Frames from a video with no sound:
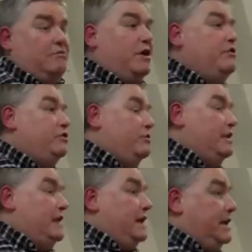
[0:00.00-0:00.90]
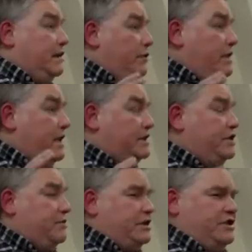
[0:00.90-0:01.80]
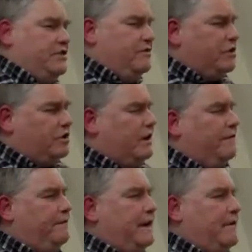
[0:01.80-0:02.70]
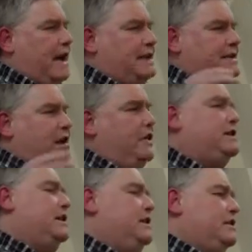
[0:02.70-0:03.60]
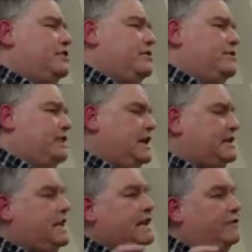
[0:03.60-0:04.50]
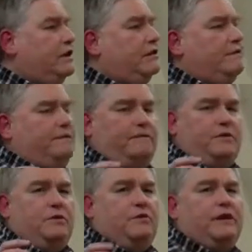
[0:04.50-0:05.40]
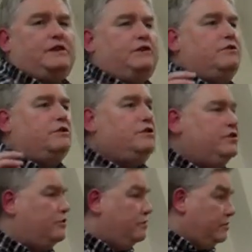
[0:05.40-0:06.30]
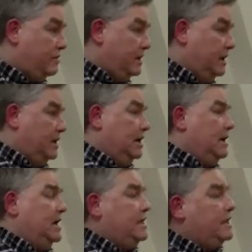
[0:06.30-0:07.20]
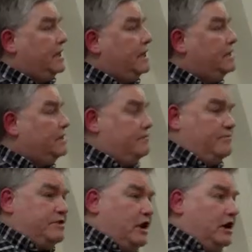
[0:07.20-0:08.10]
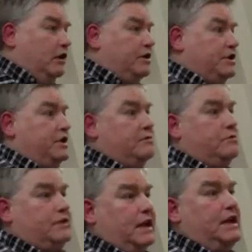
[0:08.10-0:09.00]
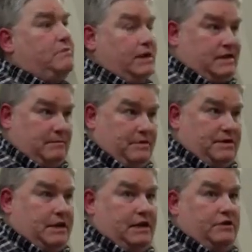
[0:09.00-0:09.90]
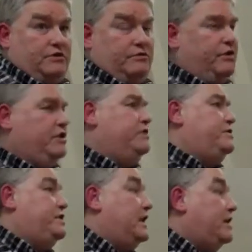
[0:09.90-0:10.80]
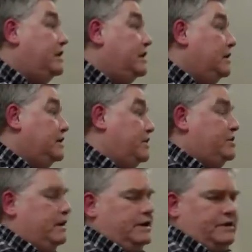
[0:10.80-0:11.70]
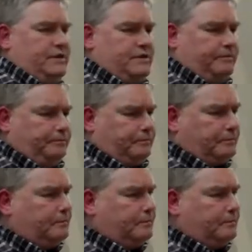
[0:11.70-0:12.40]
when you're doing that, you're in that situation, you've got to try and figure out, actually, are they telling you the truth? So let's think about a few things that you can use in psychology that will tell you whether someone's telling you the truth. You can use this in other situations.